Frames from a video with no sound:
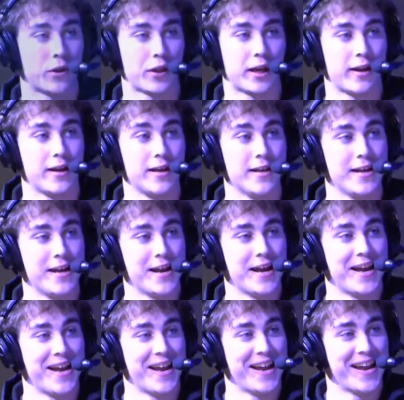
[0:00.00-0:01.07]
would too if I
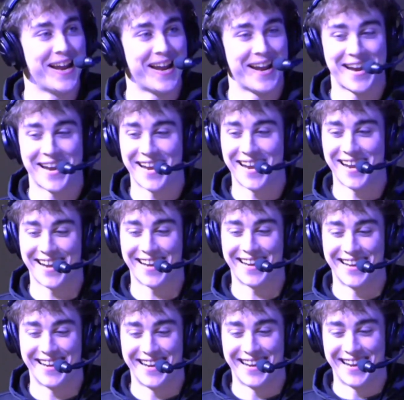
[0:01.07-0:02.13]
kicked a 50 and a
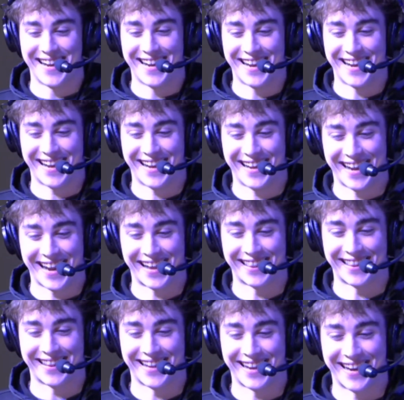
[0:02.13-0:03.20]
45. No,
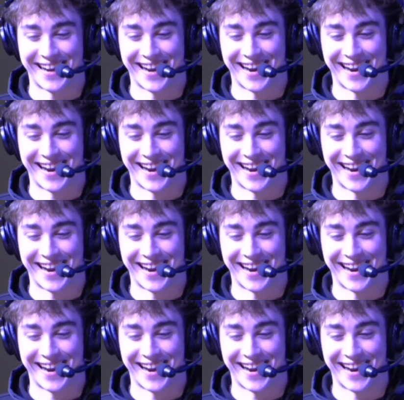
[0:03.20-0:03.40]
I'm playing.